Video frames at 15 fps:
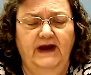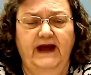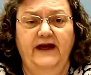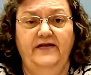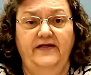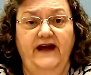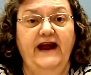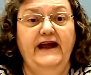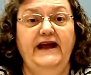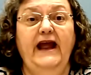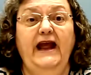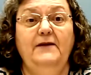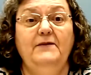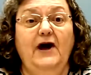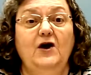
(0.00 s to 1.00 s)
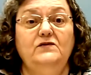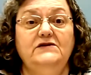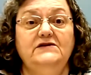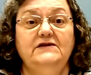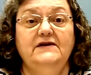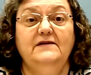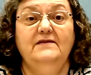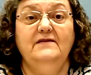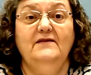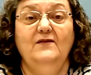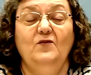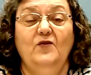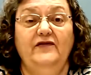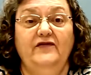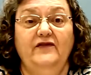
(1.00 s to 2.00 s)
They came out
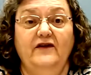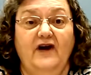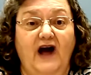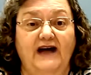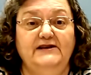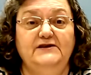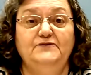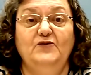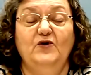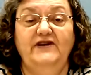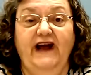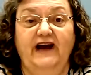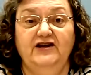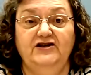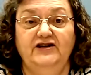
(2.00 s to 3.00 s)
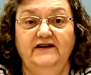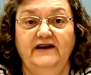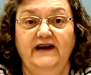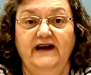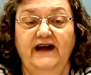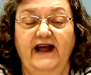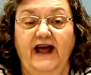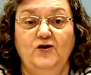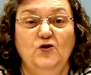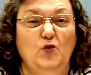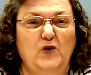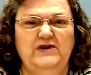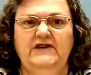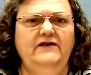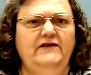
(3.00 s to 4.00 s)
with God's protection, and there
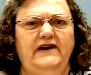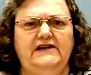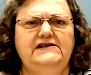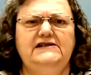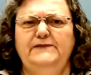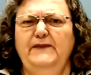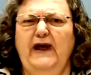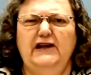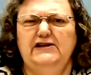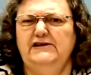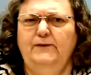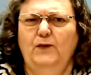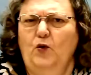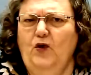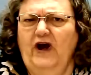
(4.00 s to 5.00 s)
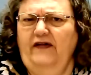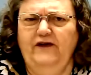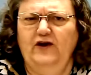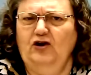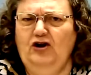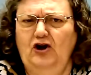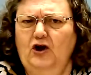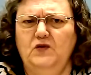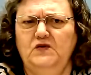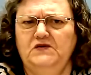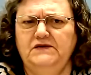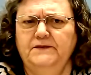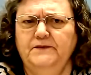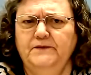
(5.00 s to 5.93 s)
wasn't even a smell of smoke on their clothes.